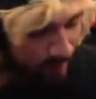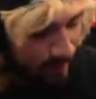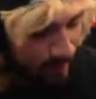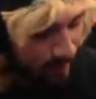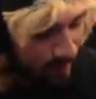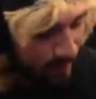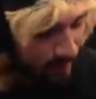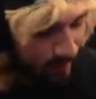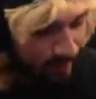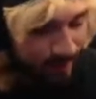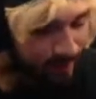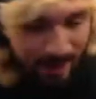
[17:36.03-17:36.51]

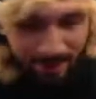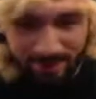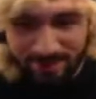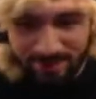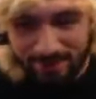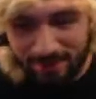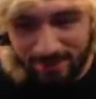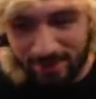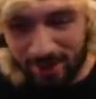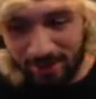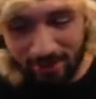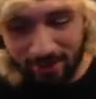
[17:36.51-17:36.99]
I forgot I was
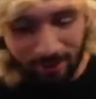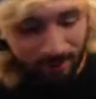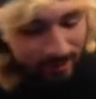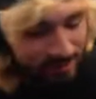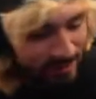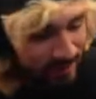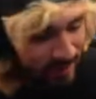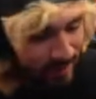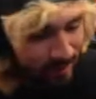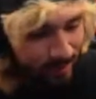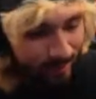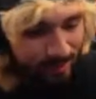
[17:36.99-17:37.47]
gonna call you old
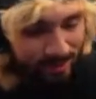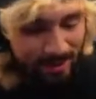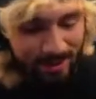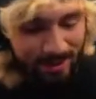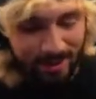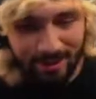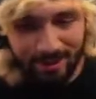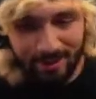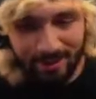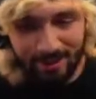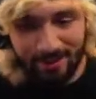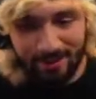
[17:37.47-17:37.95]
time, but
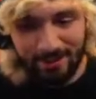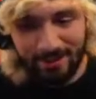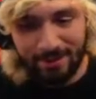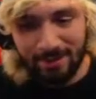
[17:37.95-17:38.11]
yeah.